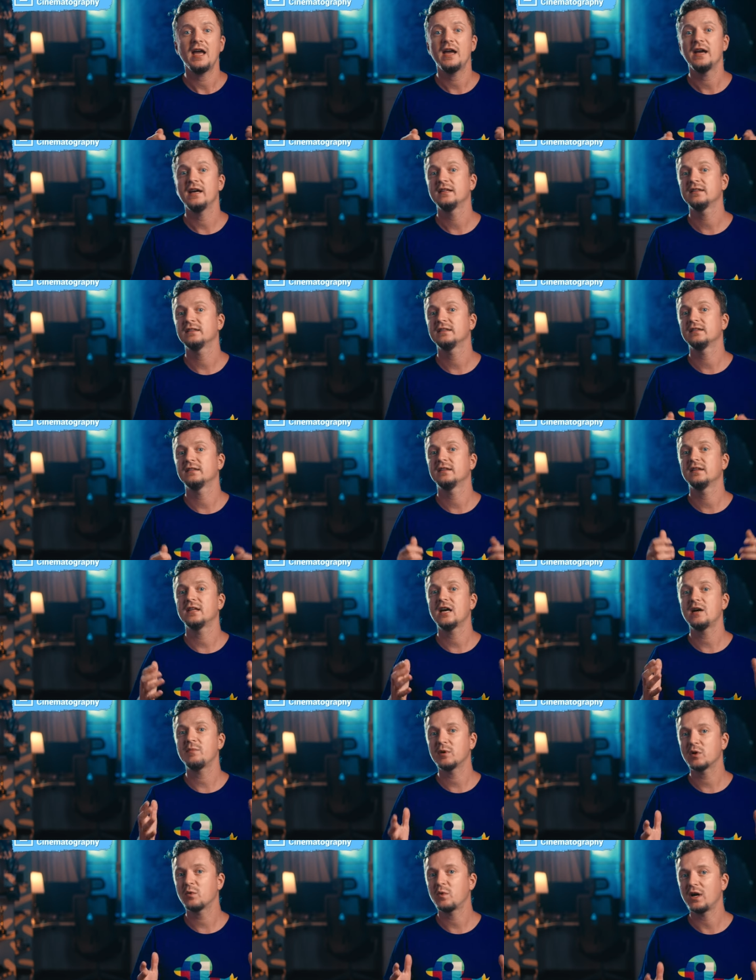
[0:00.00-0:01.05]
And the
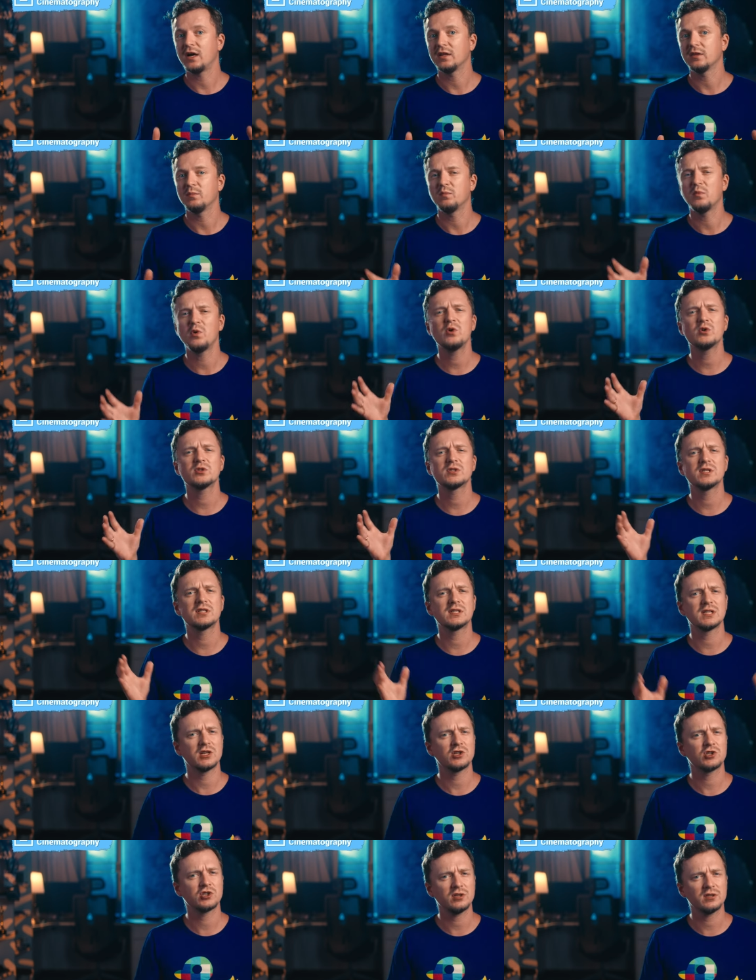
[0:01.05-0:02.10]
number one most
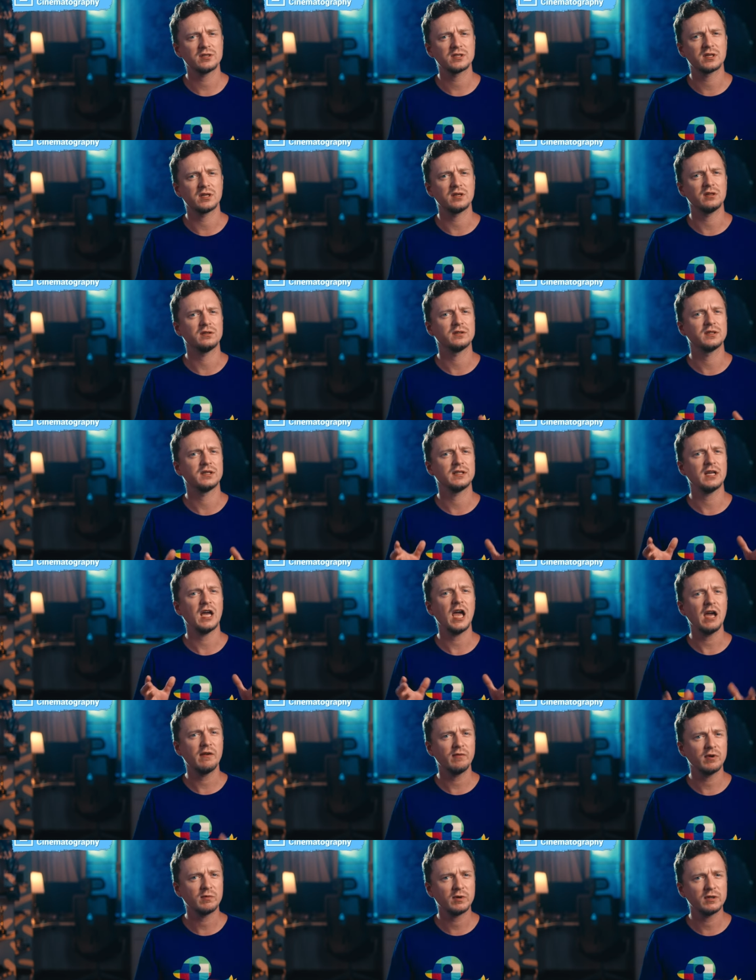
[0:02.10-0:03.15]
essential skill that
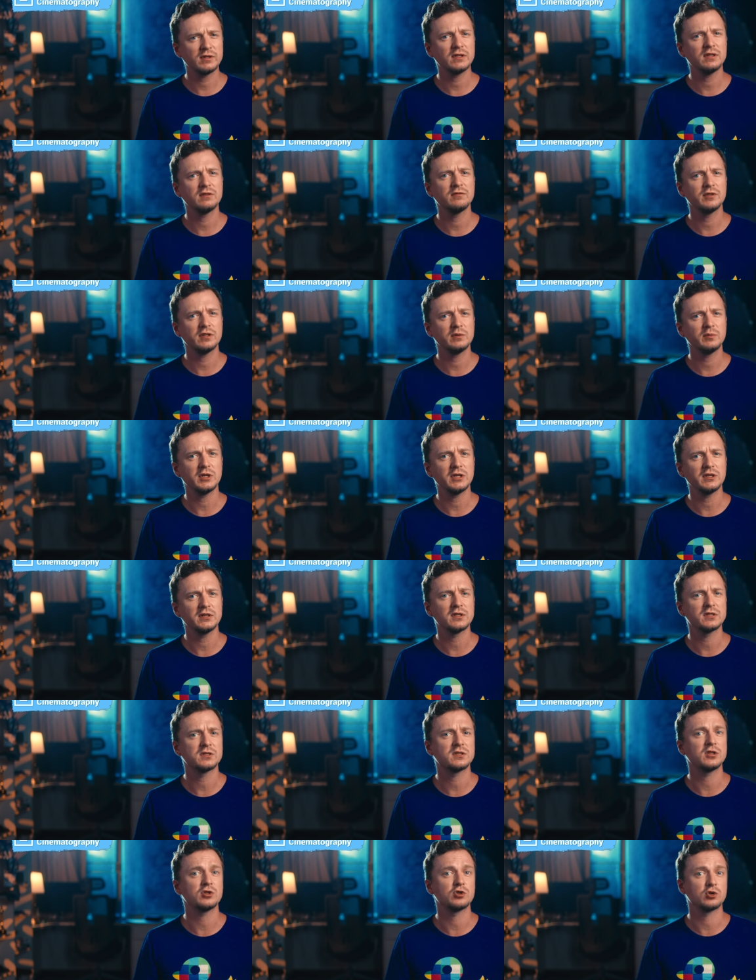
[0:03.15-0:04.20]
everyone in film
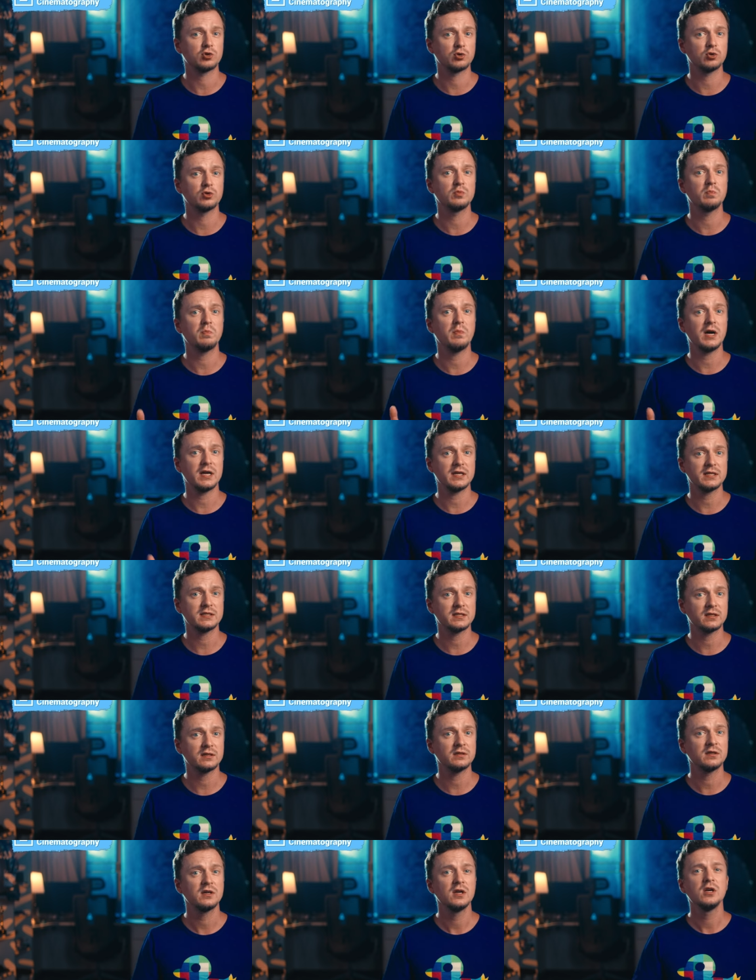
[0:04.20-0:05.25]
industry should
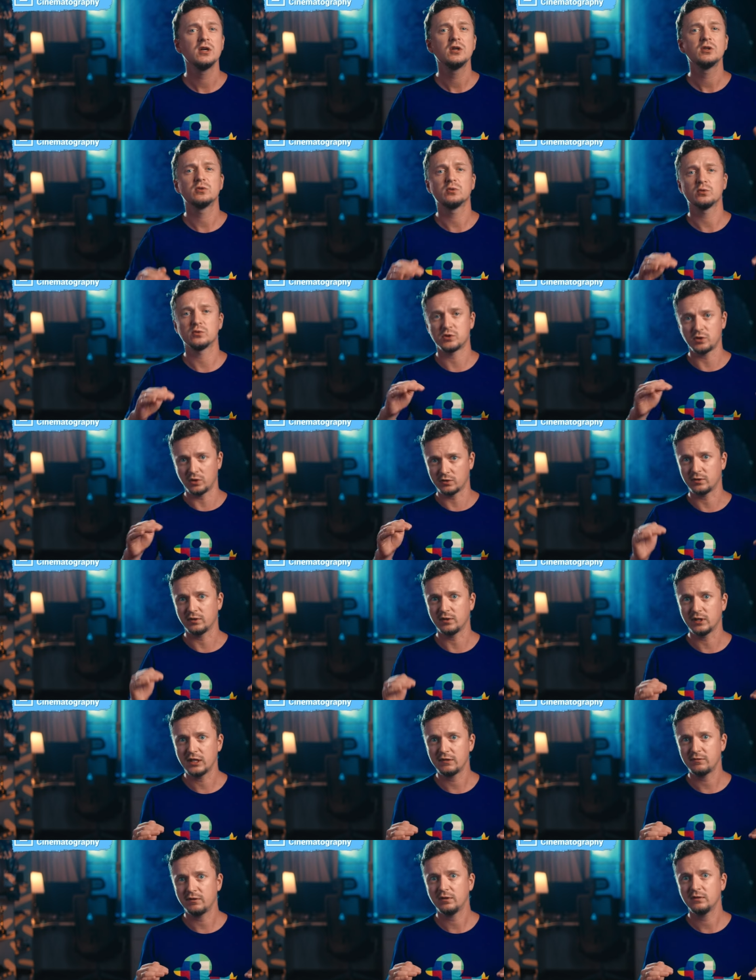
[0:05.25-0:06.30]
master to a certain
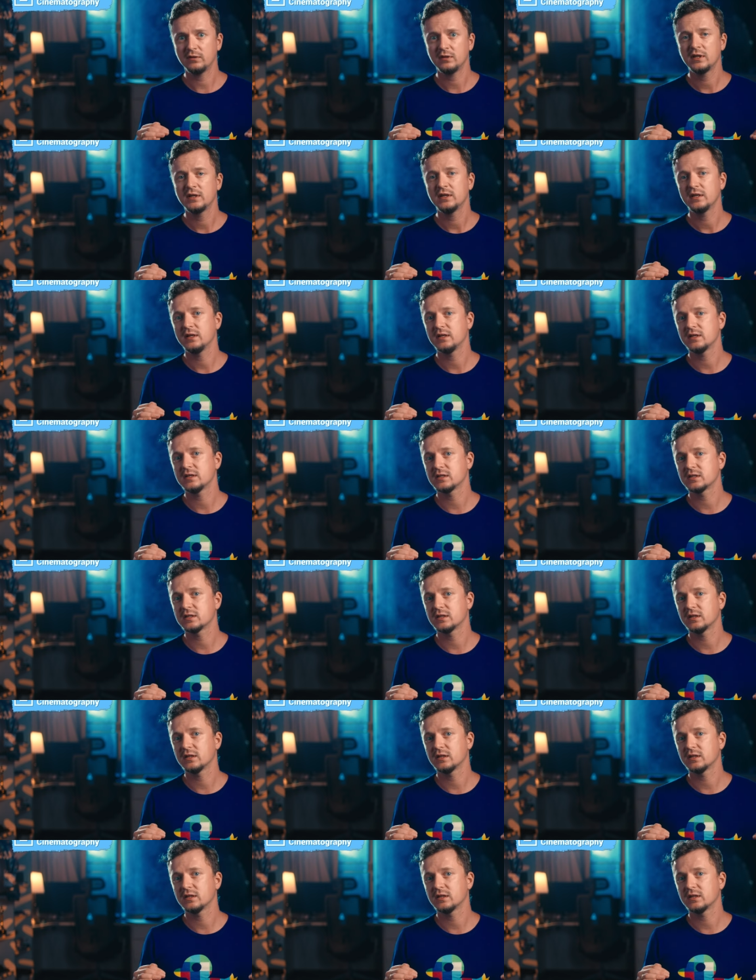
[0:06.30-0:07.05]
level is